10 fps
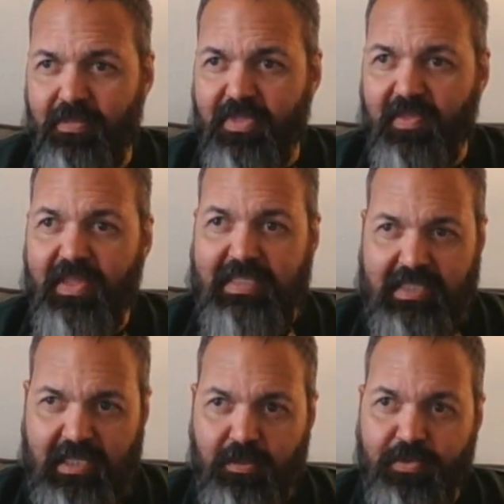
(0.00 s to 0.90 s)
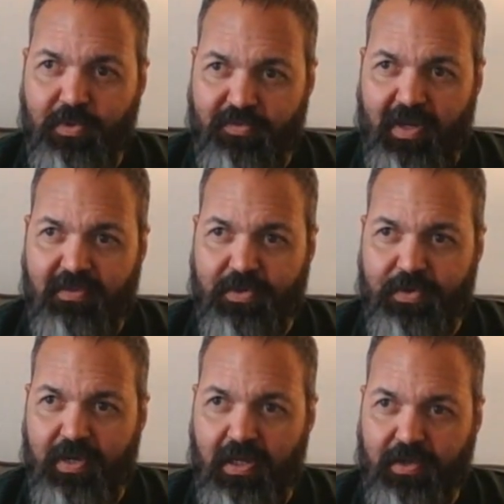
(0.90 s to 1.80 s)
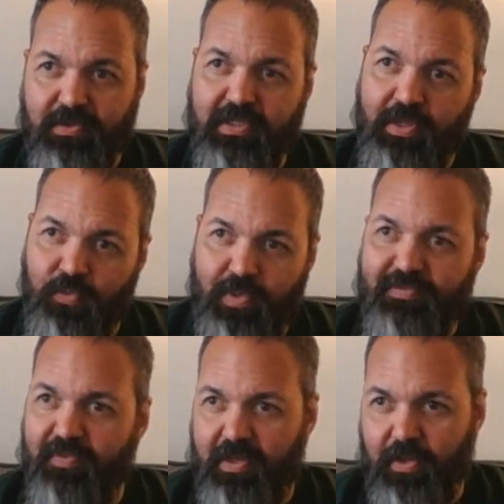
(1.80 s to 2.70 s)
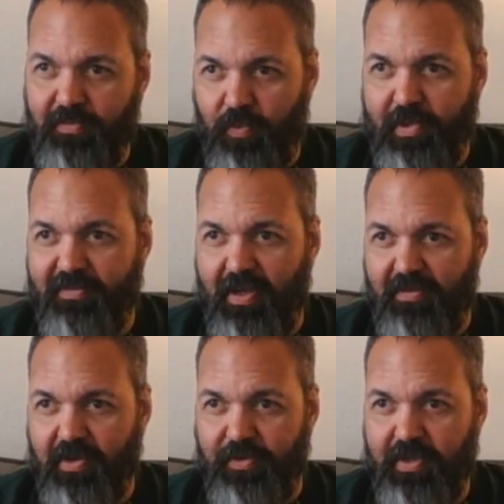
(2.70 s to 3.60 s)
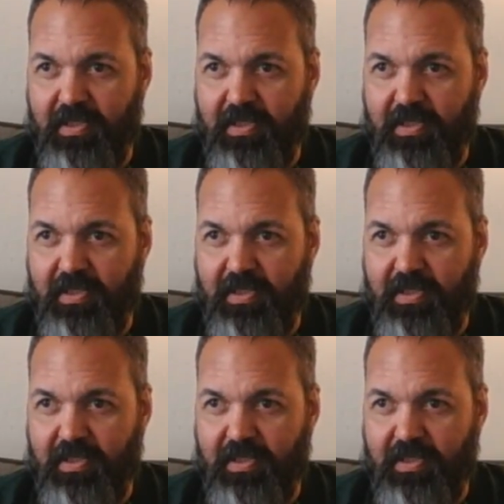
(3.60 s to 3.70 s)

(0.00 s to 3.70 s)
then they keep your $500 and they refund the $4,500.